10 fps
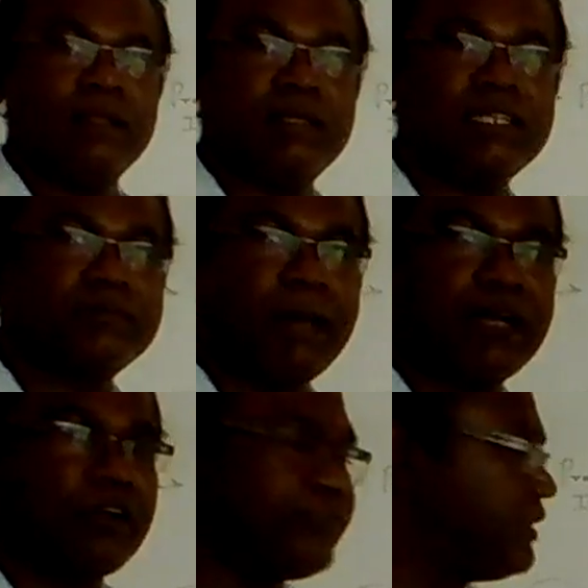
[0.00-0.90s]
This
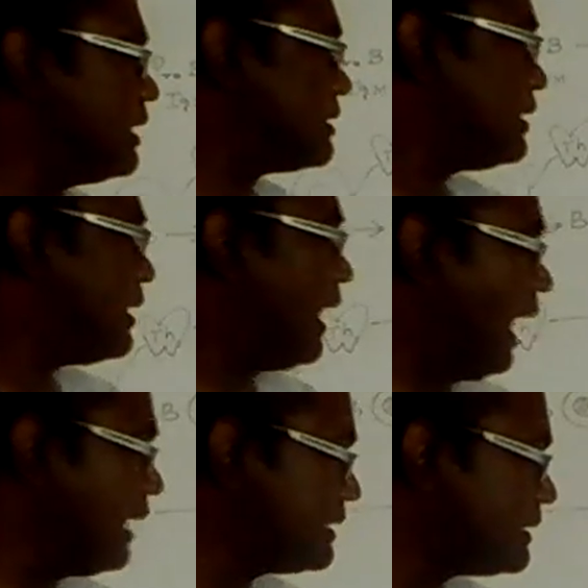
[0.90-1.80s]
macrophage
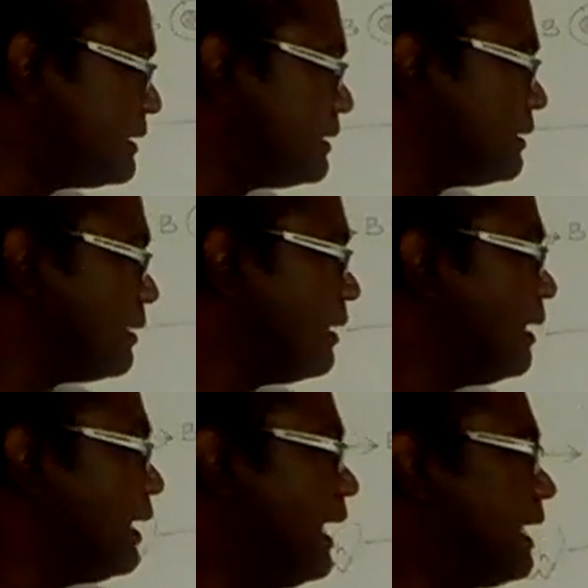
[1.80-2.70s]
has
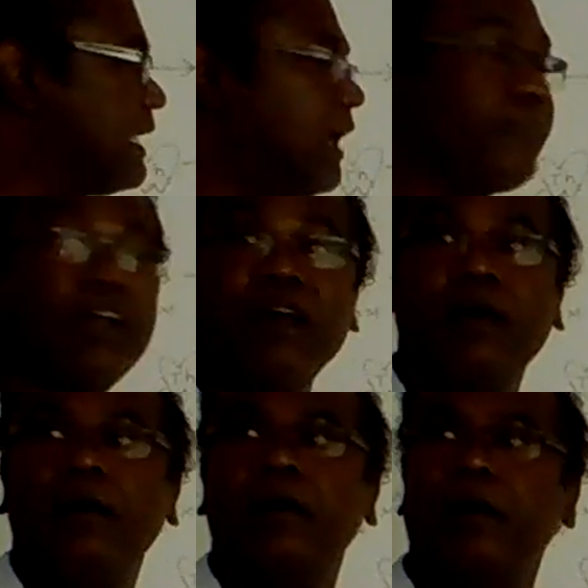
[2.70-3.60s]

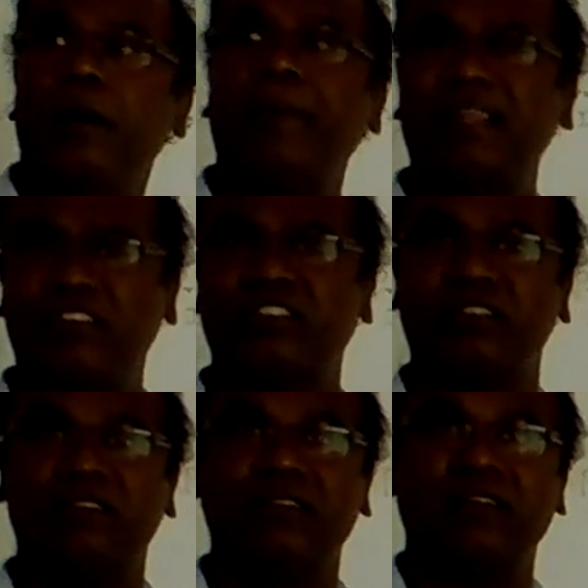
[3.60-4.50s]
engulfed a
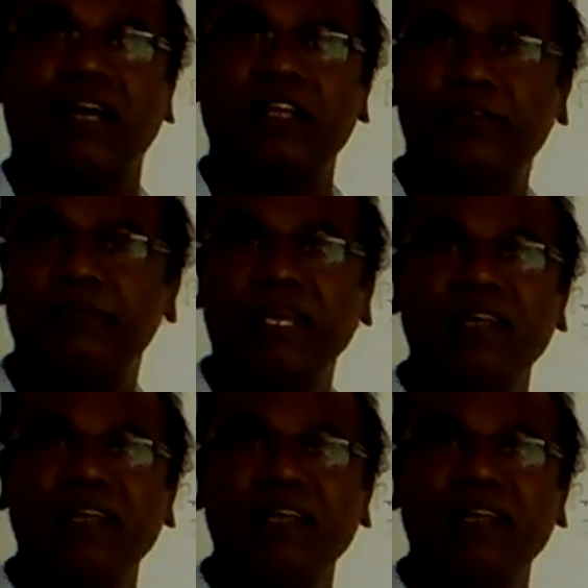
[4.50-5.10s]
pathogen. Are you with me?